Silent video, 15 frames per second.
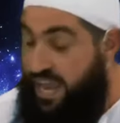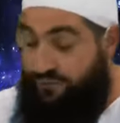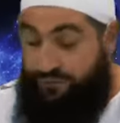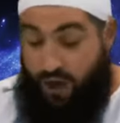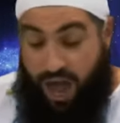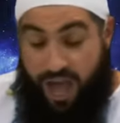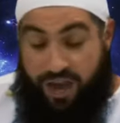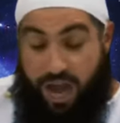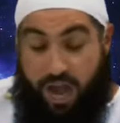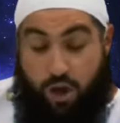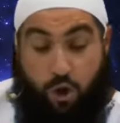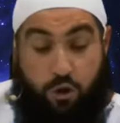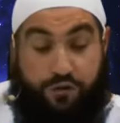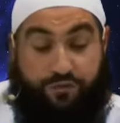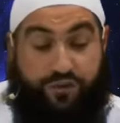if I
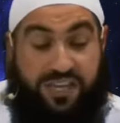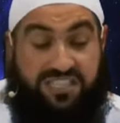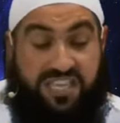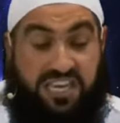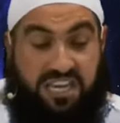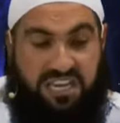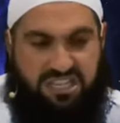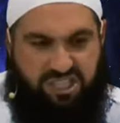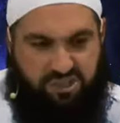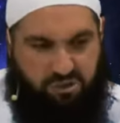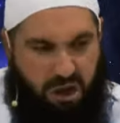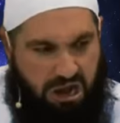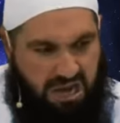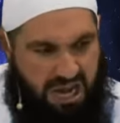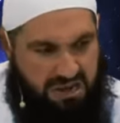don't look physically
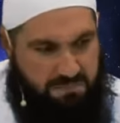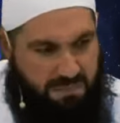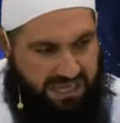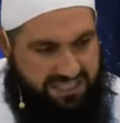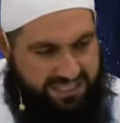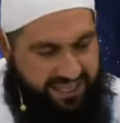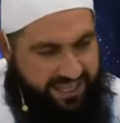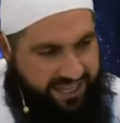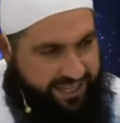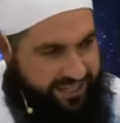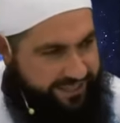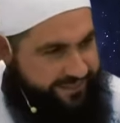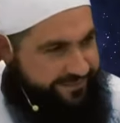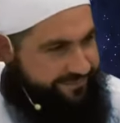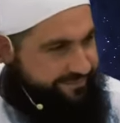strong and
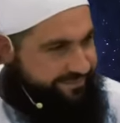muscly,